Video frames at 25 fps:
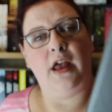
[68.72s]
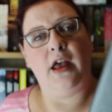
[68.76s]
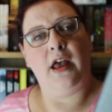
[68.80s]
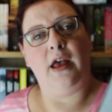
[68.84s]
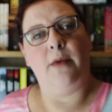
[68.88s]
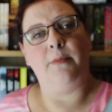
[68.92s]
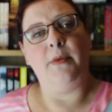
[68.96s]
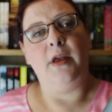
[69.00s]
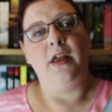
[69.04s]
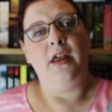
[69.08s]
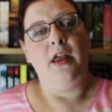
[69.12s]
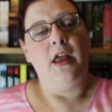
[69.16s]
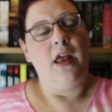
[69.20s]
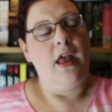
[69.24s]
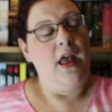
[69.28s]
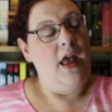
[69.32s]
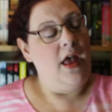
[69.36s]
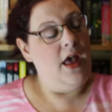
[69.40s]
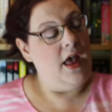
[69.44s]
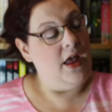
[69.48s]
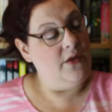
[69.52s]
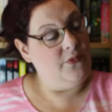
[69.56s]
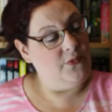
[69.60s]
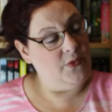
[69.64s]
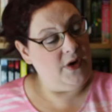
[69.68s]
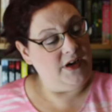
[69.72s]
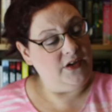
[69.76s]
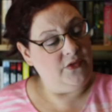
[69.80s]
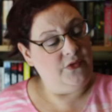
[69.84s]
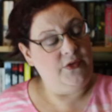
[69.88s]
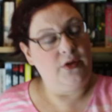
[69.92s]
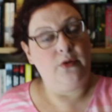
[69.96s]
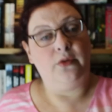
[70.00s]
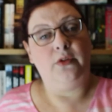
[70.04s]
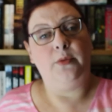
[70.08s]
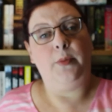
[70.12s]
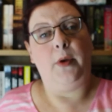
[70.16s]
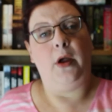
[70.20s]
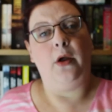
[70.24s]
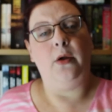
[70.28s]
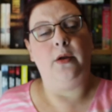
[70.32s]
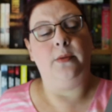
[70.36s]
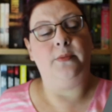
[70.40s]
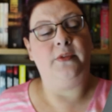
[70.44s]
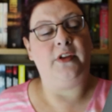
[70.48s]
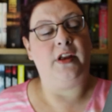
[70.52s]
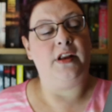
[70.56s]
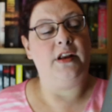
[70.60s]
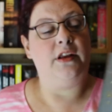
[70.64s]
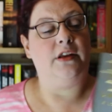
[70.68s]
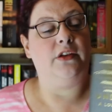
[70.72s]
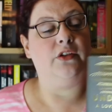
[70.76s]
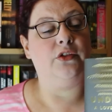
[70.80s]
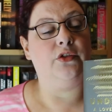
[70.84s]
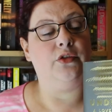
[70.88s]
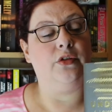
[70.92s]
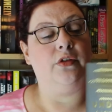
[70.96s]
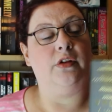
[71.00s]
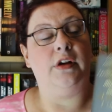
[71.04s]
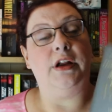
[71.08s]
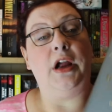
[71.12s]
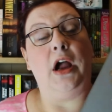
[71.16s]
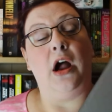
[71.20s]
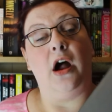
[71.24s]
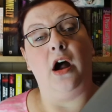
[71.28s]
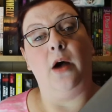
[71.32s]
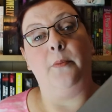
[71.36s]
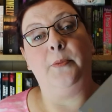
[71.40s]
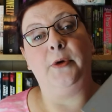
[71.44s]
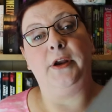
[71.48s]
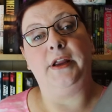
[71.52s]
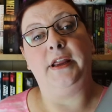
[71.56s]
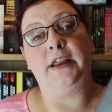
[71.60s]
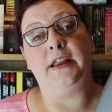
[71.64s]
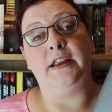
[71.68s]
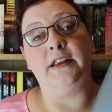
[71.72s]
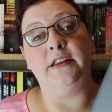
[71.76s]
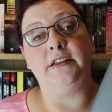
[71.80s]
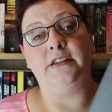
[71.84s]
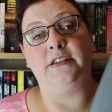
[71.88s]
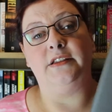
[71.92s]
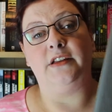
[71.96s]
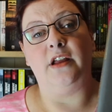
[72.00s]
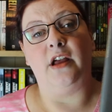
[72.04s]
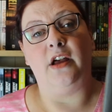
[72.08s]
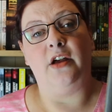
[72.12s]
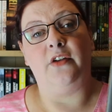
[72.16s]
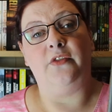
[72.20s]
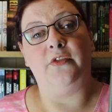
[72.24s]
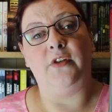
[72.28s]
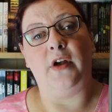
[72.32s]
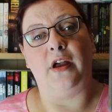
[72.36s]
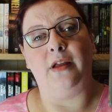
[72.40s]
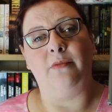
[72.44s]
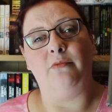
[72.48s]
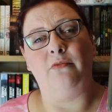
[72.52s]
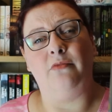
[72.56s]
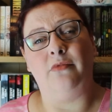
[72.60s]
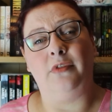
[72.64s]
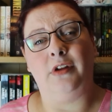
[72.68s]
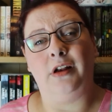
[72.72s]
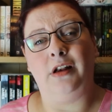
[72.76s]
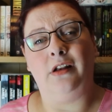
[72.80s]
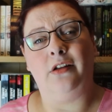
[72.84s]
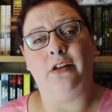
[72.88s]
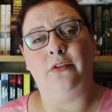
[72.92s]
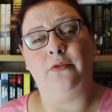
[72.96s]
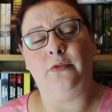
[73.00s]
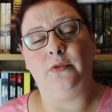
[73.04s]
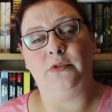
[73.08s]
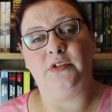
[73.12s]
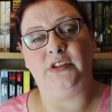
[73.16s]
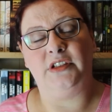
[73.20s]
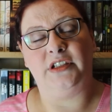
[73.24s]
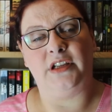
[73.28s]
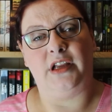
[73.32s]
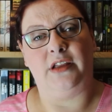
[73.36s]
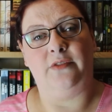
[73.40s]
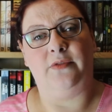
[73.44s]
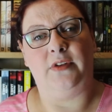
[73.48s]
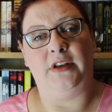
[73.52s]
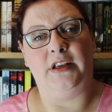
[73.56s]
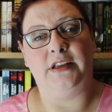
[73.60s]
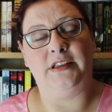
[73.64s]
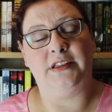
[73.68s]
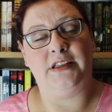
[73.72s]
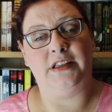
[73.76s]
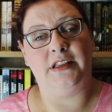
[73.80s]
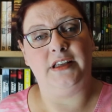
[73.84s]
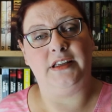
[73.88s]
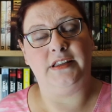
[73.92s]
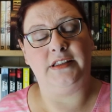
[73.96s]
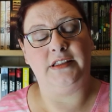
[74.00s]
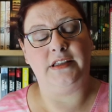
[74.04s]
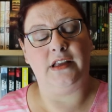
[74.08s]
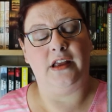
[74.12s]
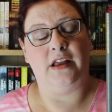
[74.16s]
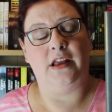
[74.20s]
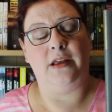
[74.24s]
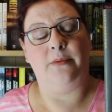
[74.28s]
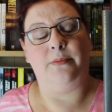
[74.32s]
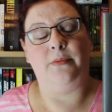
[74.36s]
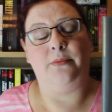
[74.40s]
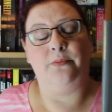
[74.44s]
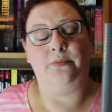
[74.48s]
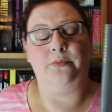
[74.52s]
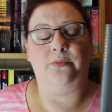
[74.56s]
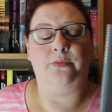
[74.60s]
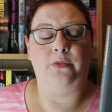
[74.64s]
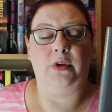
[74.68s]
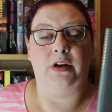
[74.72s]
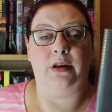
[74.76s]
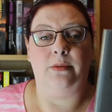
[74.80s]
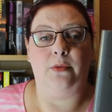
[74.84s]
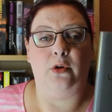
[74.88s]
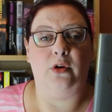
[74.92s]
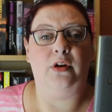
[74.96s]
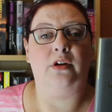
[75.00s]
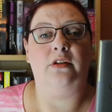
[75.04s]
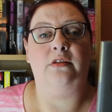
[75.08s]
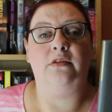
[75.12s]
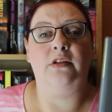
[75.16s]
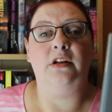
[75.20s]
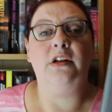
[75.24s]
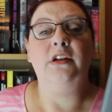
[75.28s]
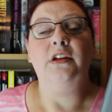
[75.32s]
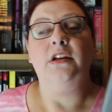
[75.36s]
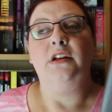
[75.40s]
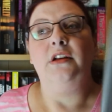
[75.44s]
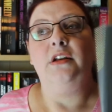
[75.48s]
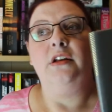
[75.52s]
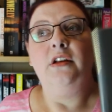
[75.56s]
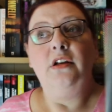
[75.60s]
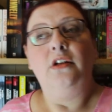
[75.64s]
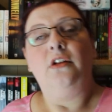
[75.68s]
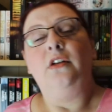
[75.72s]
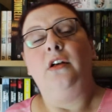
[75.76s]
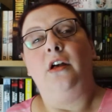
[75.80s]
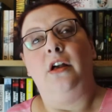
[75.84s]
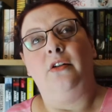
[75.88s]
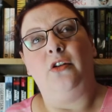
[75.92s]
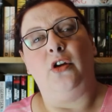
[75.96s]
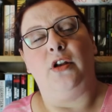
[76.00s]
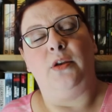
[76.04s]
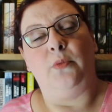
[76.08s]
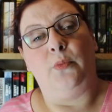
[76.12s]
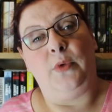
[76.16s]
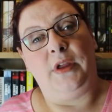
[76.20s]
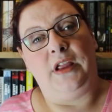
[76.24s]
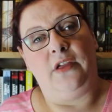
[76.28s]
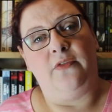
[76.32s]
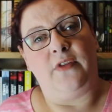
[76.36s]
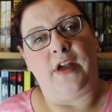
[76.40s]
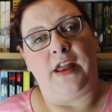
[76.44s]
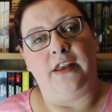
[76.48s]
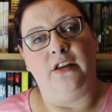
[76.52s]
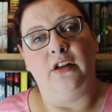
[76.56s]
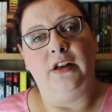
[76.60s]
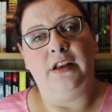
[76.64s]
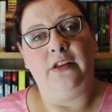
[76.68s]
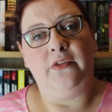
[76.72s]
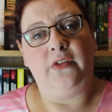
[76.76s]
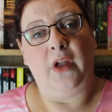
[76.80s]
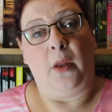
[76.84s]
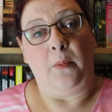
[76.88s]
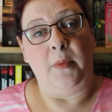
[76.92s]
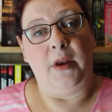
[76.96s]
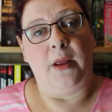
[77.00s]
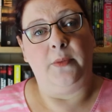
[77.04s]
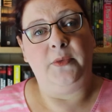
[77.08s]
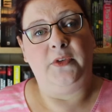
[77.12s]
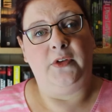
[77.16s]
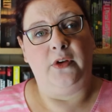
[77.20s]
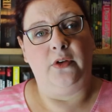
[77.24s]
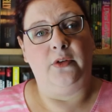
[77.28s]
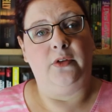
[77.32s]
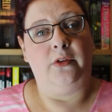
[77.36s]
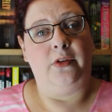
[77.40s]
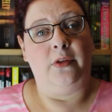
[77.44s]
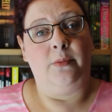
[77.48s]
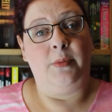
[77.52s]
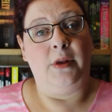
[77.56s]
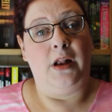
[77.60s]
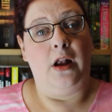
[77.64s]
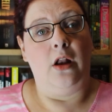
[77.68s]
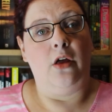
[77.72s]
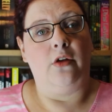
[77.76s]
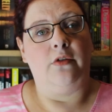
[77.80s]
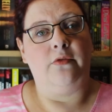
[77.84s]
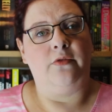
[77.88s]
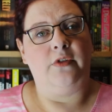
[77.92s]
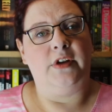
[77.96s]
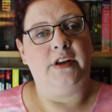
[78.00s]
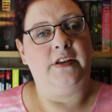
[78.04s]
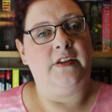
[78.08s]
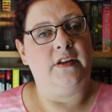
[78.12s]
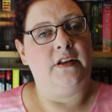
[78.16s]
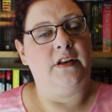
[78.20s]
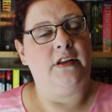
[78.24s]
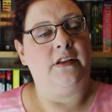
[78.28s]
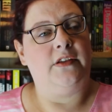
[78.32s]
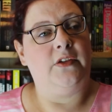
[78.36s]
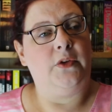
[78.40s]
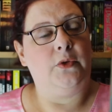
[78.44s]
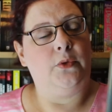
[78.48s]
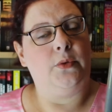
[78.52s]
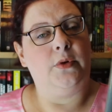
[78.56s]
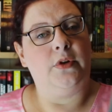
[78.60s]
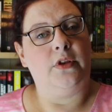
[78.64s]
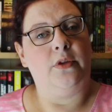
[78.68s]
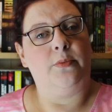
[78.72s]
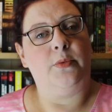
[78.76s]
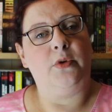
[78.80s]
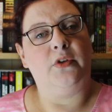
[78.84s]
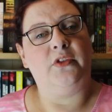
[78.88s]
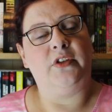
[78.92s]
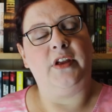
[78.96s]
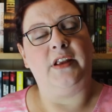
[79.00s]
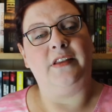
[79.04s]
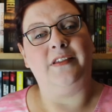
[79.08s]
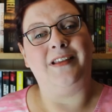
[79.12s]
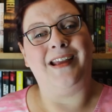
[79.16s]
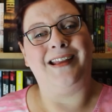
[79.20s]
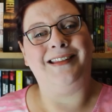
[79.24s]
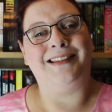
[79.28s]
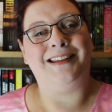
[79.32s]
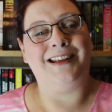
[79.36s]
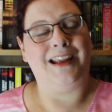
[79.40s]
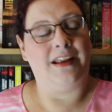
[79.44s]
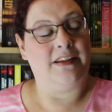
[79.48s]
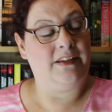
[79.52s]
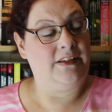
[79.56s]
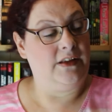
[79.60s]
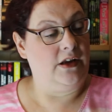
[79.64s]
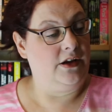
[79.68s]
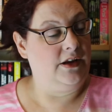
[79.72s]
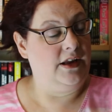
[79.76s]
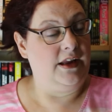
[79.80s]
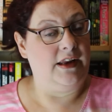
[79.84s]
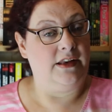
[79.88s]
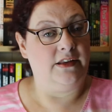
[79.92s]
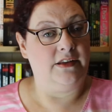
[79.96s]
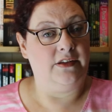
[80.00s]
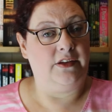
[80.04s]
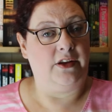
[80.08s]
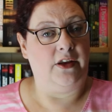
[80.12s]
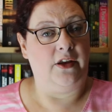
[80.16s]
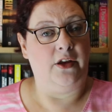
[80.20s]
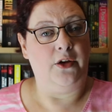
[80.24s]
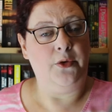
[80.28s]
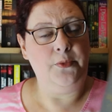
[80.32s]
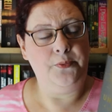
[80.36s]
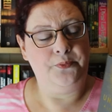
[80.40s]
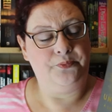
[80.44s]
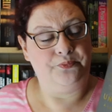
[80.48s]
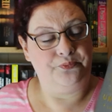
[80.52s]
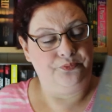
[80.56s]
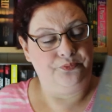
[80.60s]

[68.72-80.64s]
I've read a few of the poems and it is truly heartbreaking stuff. I'm really looking forward to diving into this when I'm on, I've got a week of annual leave coming up soon, so there'll be a lot of reading, and this is one of the books I intend to get stuck into.